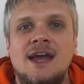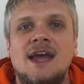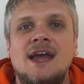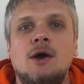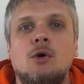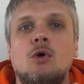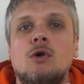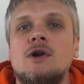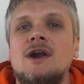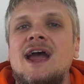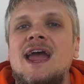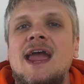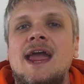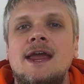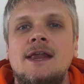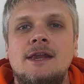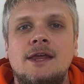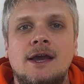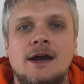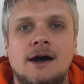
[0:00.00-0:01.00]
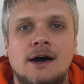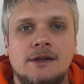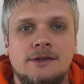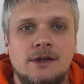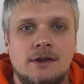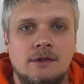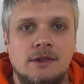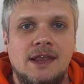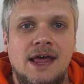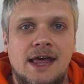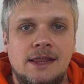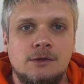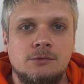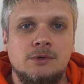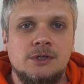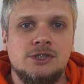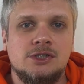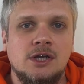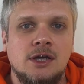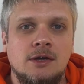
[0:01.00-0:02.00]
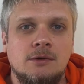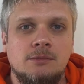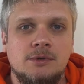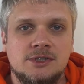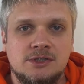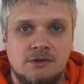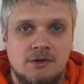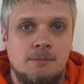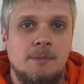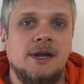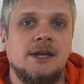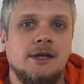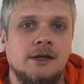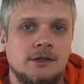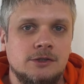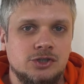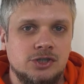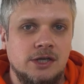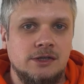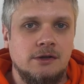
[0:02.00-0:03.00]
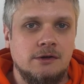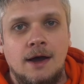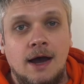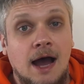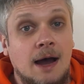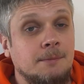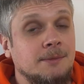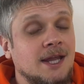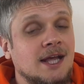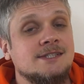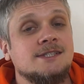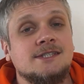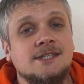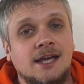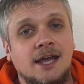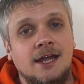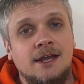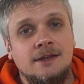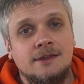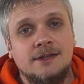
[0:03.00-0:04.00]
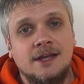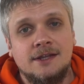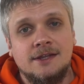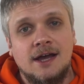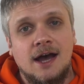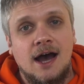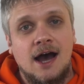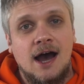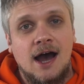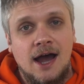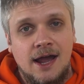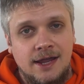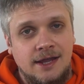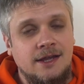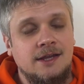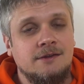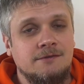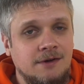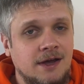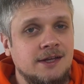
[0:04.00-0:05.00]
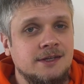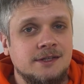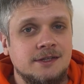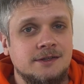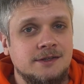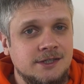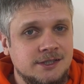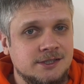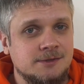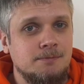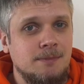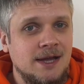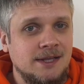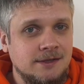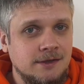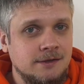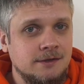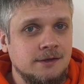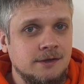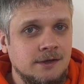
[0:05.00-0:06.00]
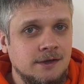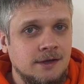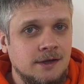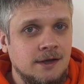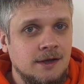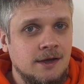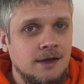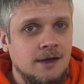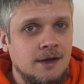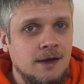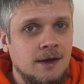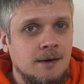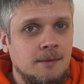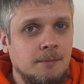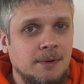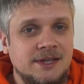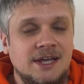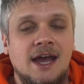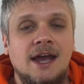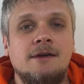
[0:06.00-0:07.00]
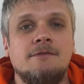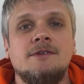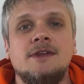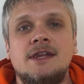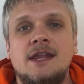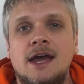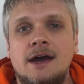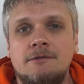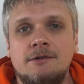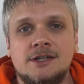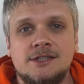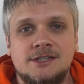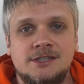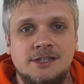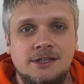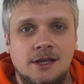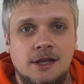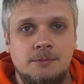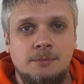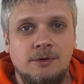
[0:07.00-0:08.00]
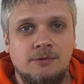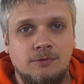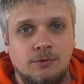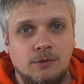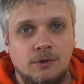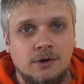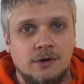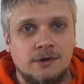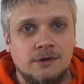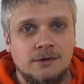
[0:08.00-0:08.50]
or any other language with grammatical gender. I'm not saying that I invented this method, but I have never seen it before,